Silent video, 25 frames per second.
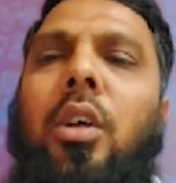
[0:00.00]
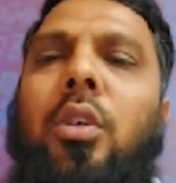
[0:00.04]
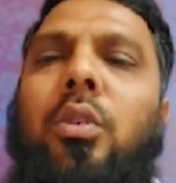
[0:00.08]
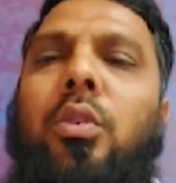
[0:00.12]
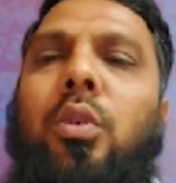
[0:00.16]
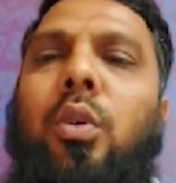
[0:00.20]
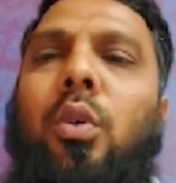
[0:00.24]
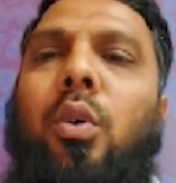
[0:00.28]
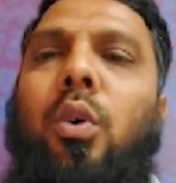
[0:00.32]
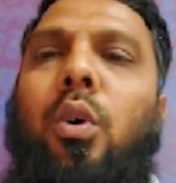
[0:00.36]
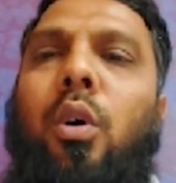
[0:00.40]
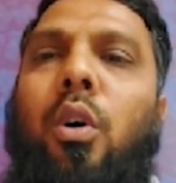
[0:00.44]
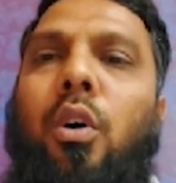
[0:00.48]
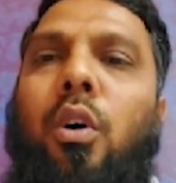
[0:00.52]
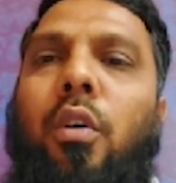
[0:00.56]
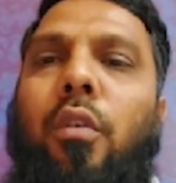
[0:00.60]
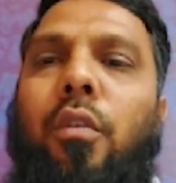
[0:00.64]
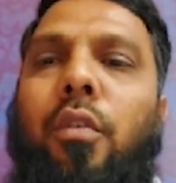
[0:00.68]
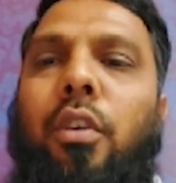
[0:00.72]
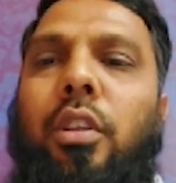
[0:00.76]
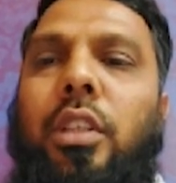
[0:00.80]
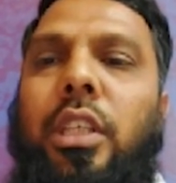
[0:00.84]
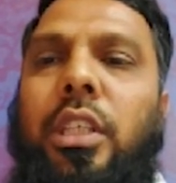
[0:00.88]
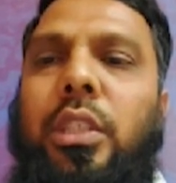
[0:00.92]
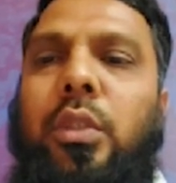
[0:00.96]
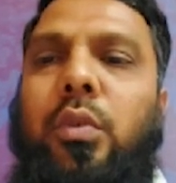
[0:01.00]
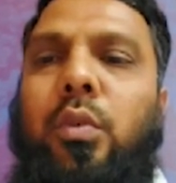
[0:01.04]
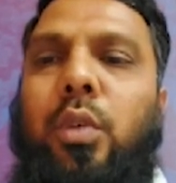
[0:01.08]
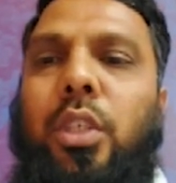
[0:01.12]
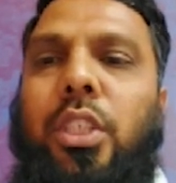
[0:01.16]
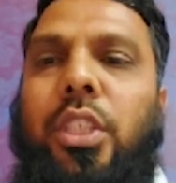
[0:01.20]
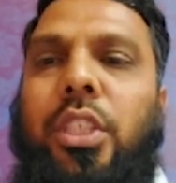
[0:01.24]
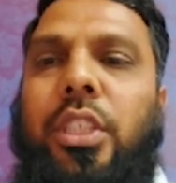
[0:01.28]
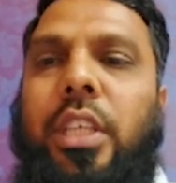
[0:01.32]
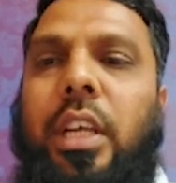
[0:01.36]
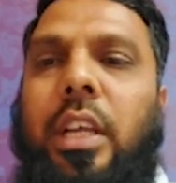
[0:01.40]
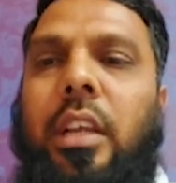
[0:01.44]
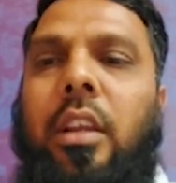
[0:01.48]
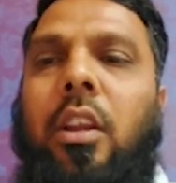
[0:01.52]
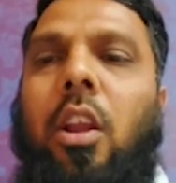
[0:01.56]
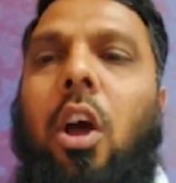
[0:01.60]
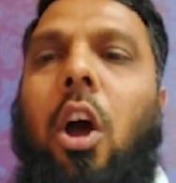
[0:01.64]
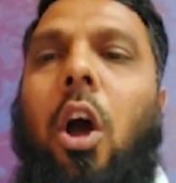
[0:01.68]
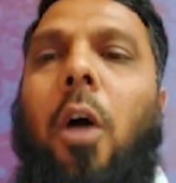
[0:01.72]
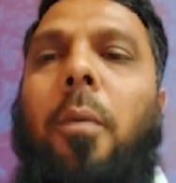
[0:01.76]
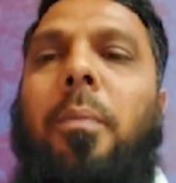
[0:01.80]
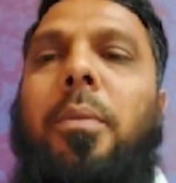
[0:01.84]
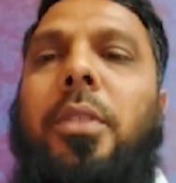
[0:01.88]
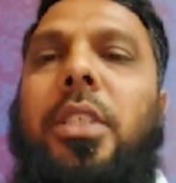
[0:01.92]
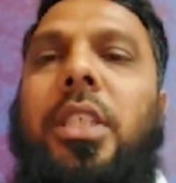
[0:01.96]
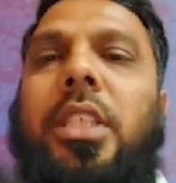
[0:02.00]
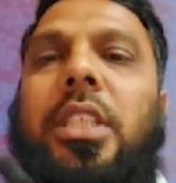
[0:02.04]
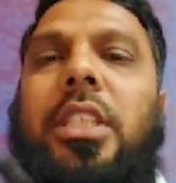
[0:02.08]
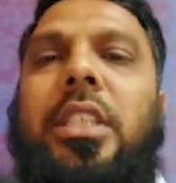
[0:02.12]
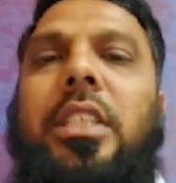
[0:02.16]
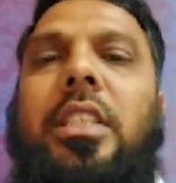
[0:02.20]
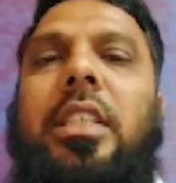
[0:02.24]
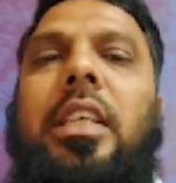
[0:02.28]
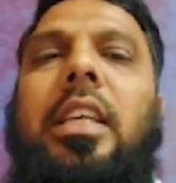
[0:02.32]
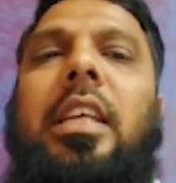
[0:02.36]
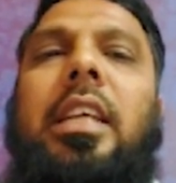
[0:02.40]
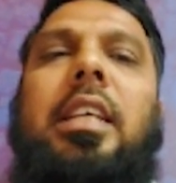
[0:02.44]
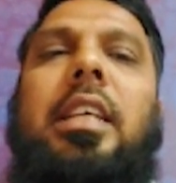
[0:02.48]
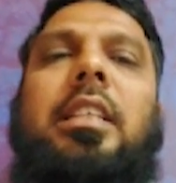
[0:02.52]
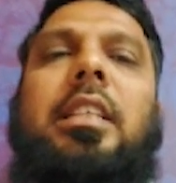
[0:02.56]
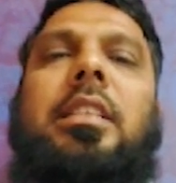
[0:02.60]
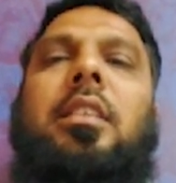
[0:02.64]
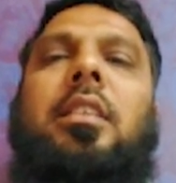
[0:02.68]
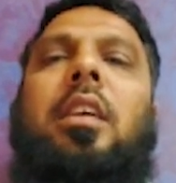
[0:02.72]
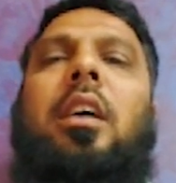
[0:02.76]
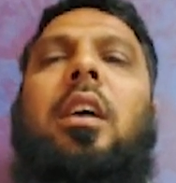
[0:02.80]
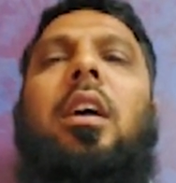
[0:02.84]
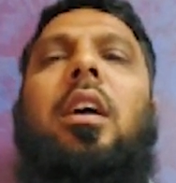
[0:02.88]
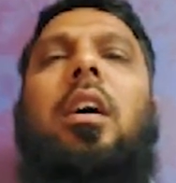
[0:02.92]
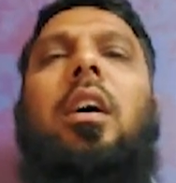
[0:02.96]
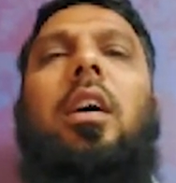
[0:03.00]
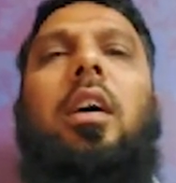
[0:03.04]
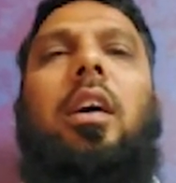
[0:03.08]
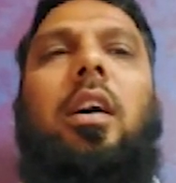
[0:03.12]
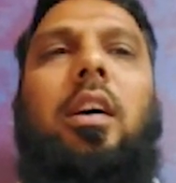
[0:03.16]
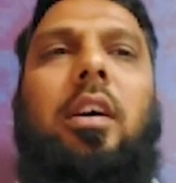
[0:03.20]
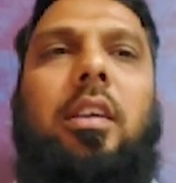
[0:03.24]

So for this question, option C is the